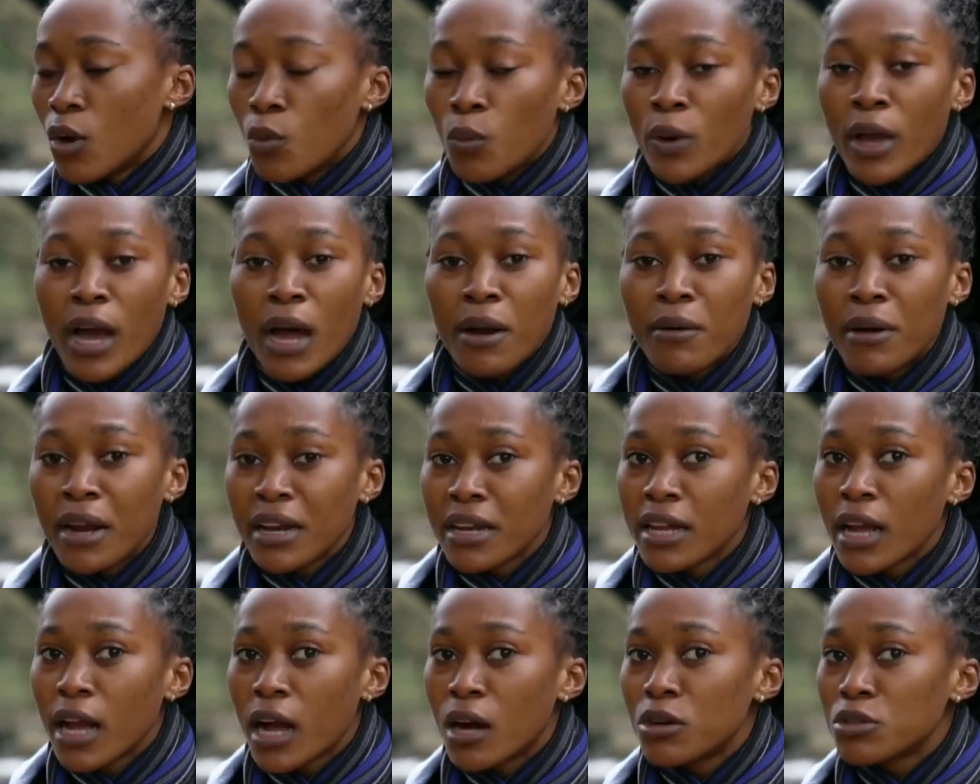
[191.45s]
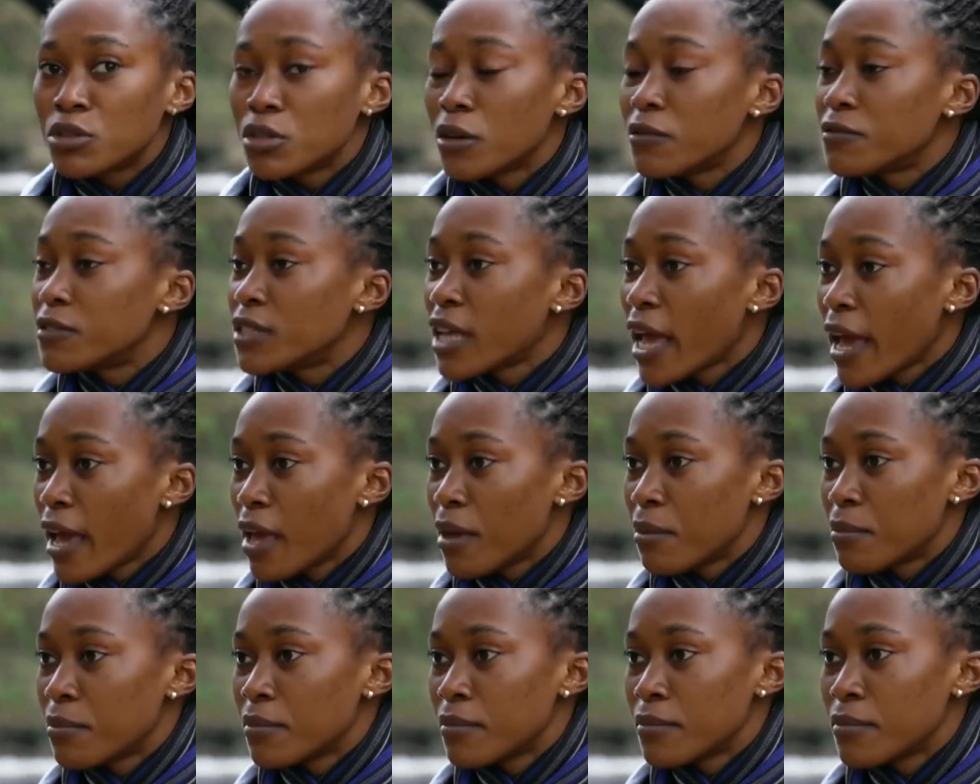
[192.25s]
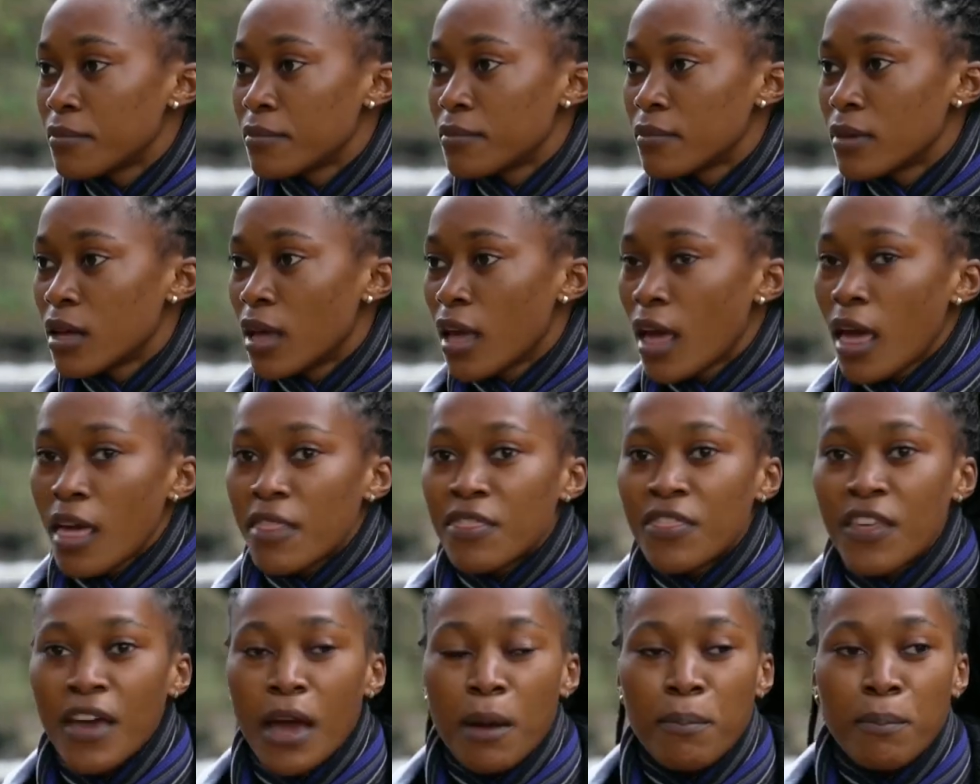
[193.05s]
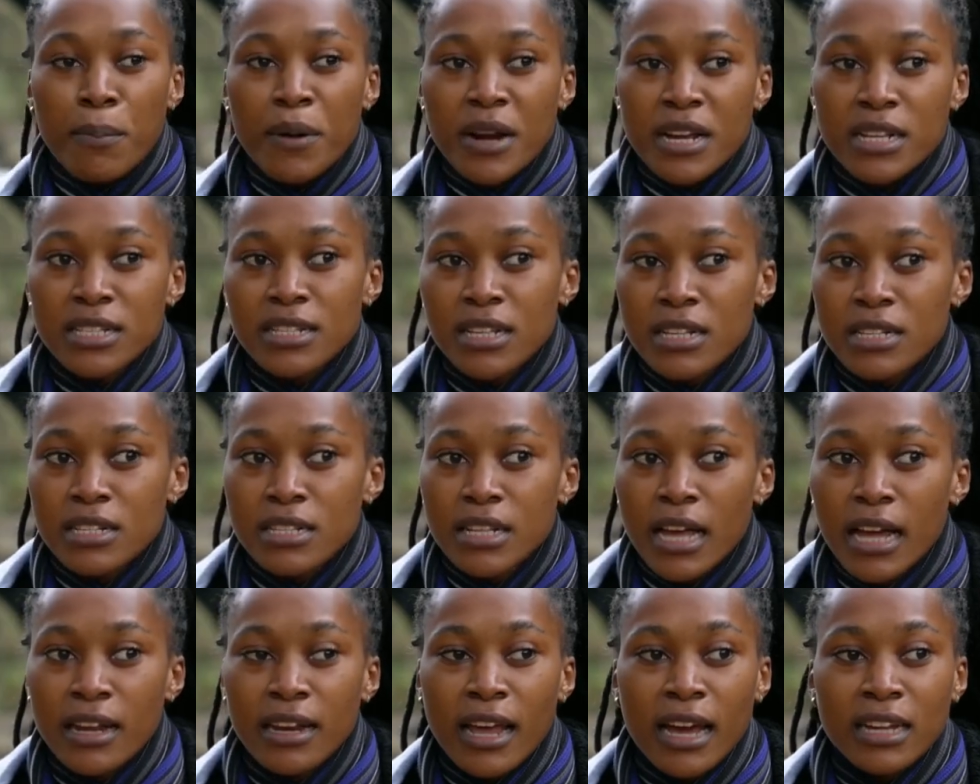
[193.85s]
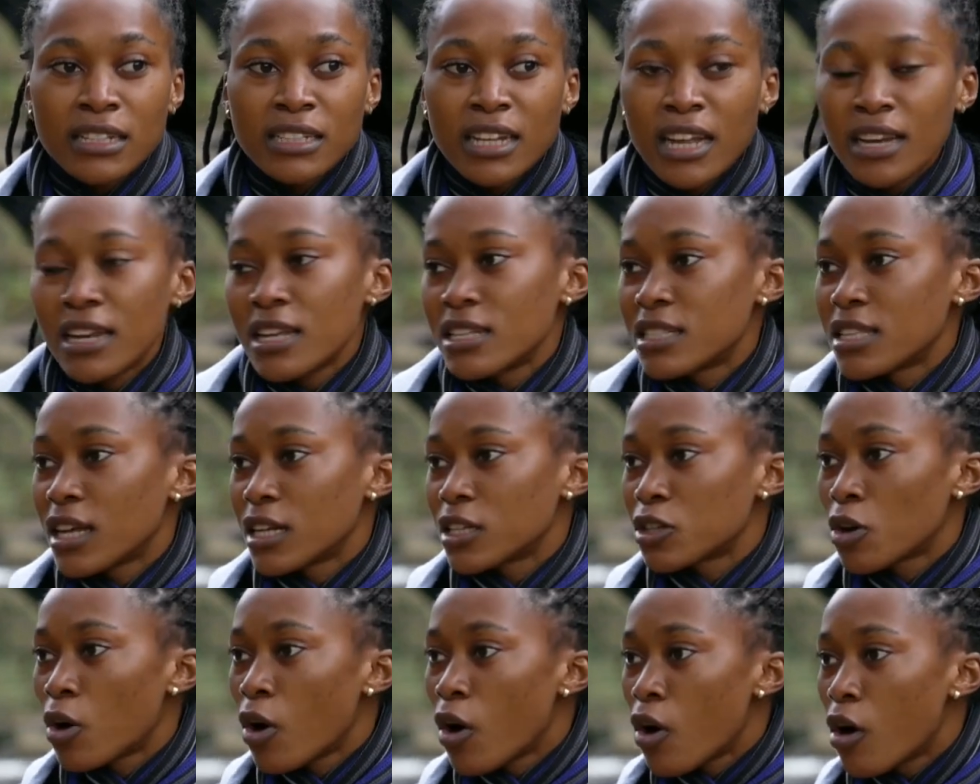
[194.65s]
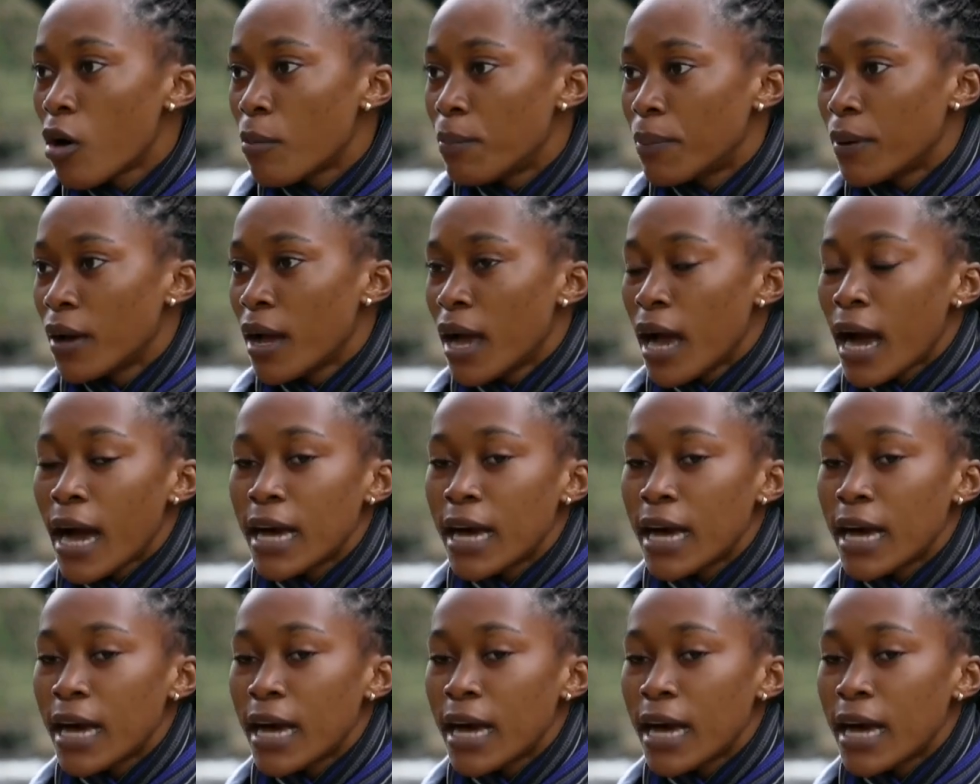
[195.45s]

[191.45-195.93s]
We are running out of time. Their presence and attendance at COP